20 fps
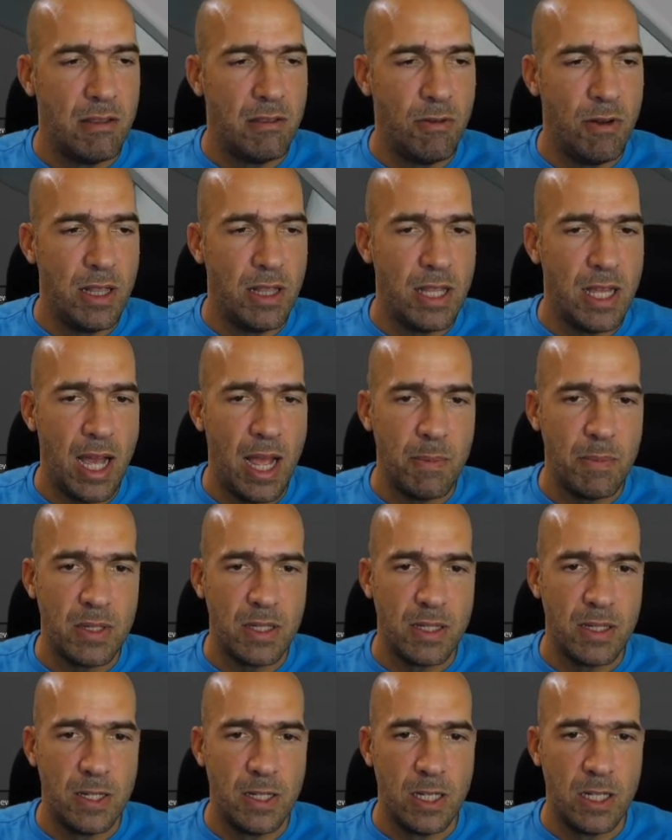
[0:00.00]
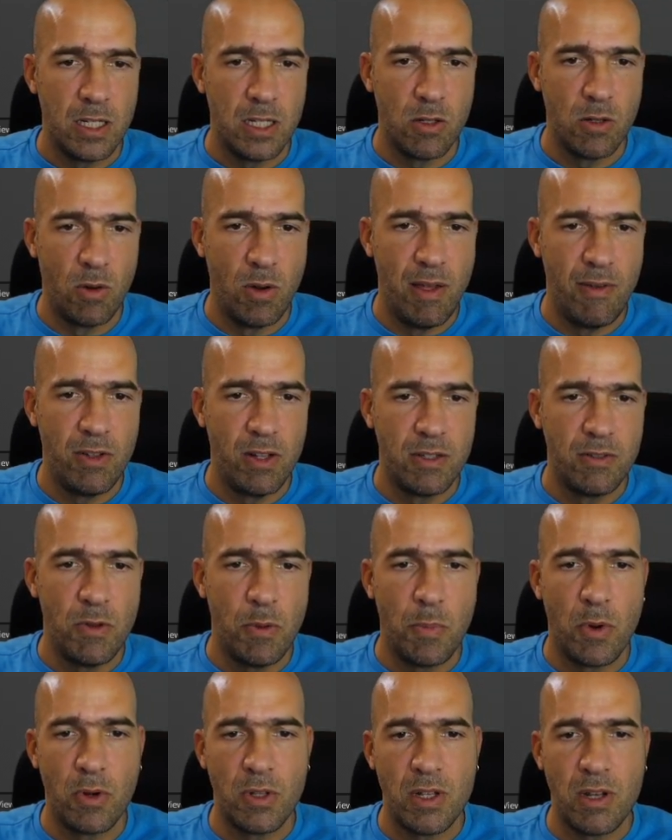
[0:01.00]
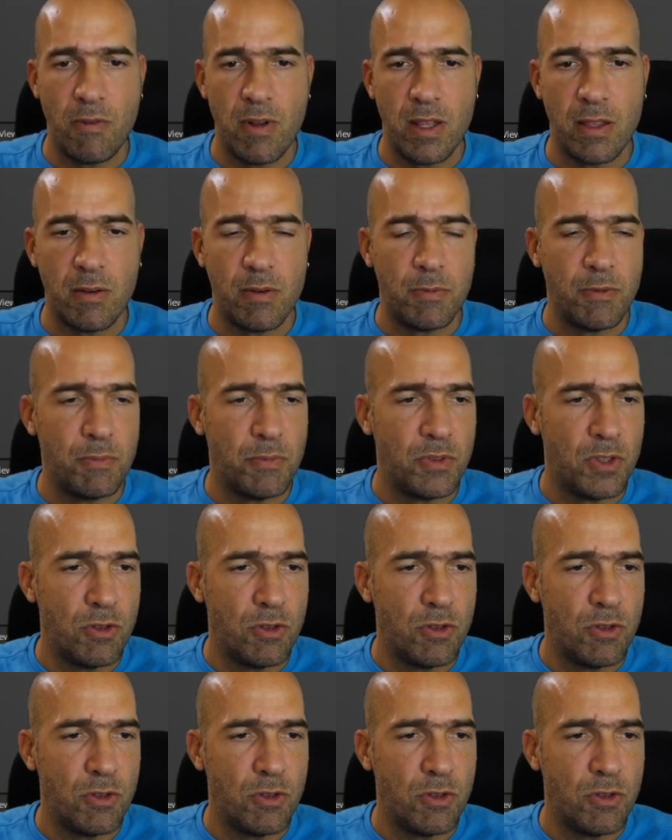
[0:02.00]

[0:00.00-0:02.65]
3 times, so levels viewport and render